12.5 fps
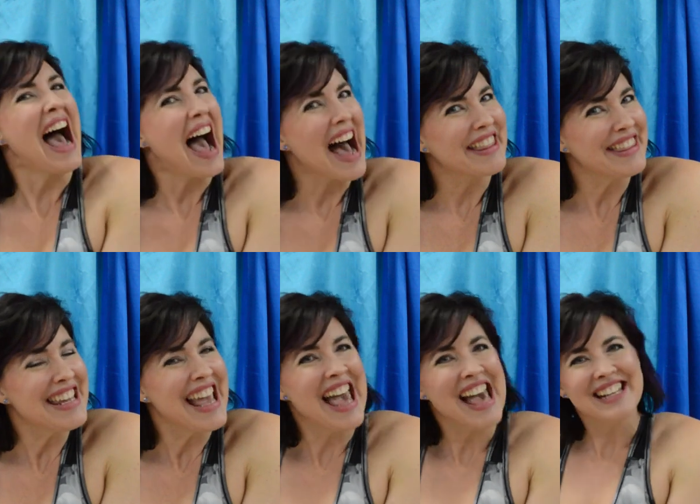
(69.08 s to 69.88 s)
at
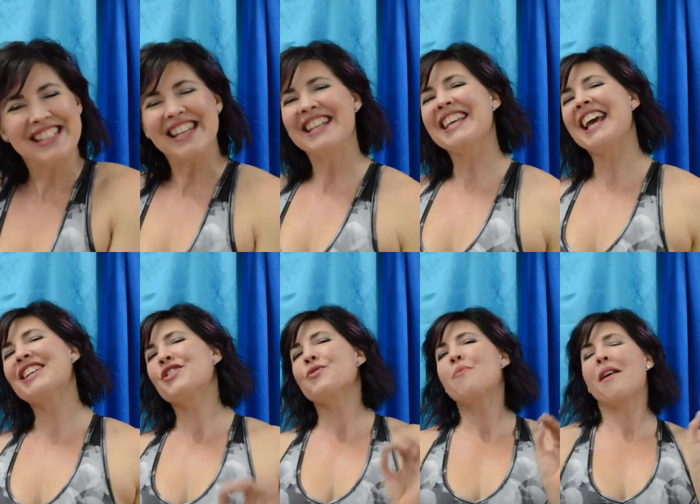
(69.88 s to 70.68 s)
the end in
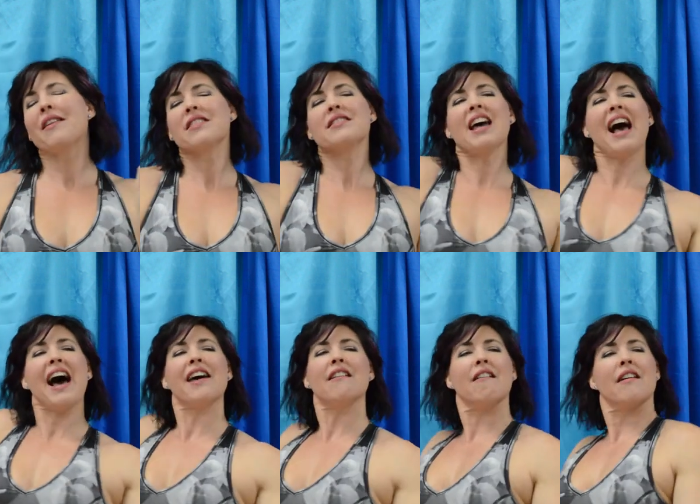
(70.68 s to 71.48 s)
case you're wanting to
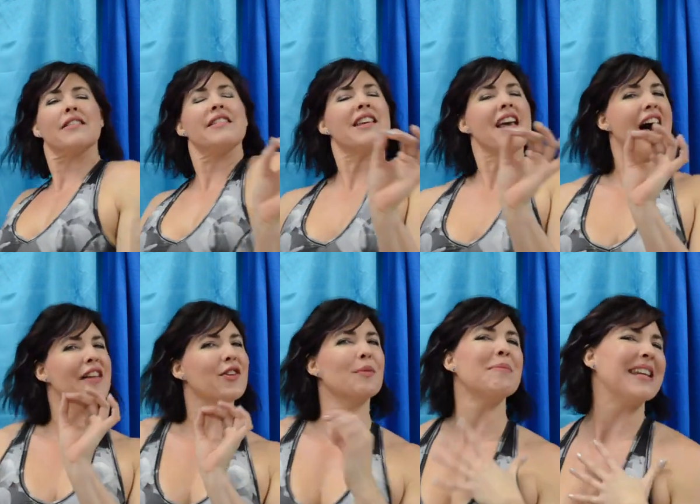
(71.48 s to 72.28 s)
add on the
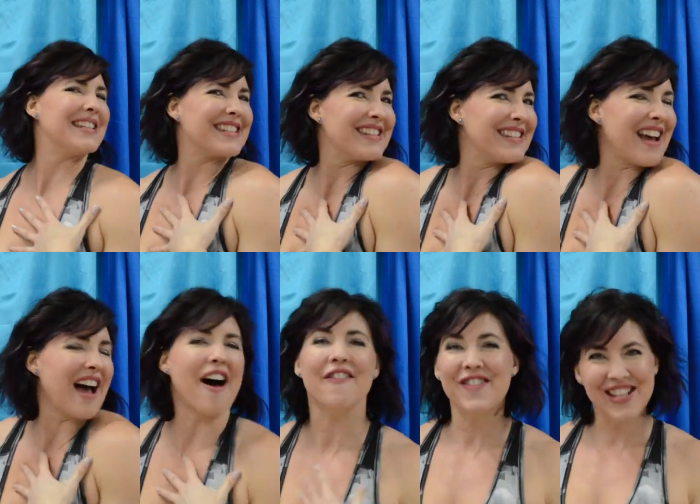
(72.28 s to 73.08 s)
other pieces
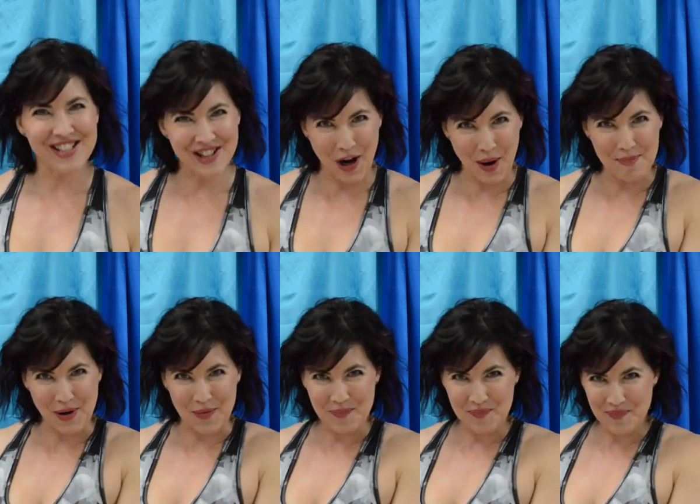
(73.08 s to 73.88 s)
of this
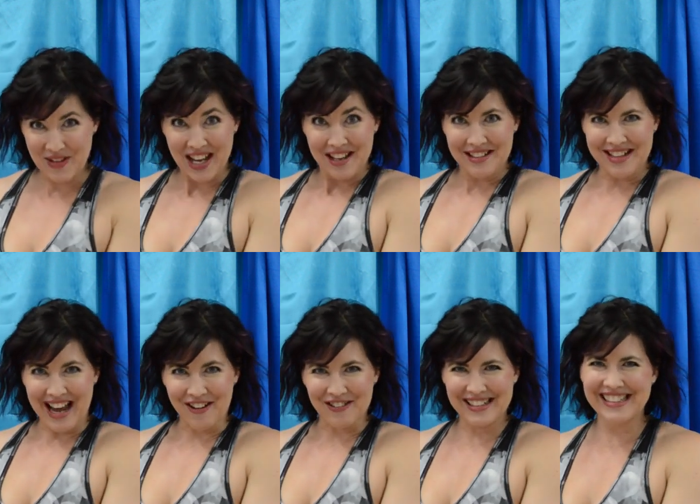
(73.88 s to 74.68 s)
combo.
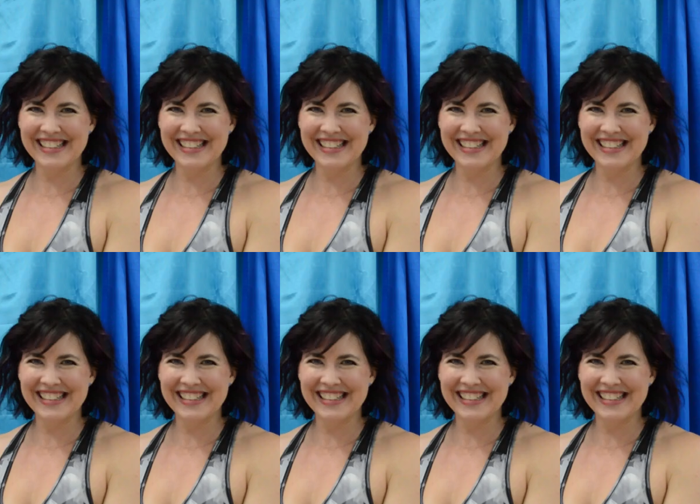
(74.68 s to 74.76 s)
Now,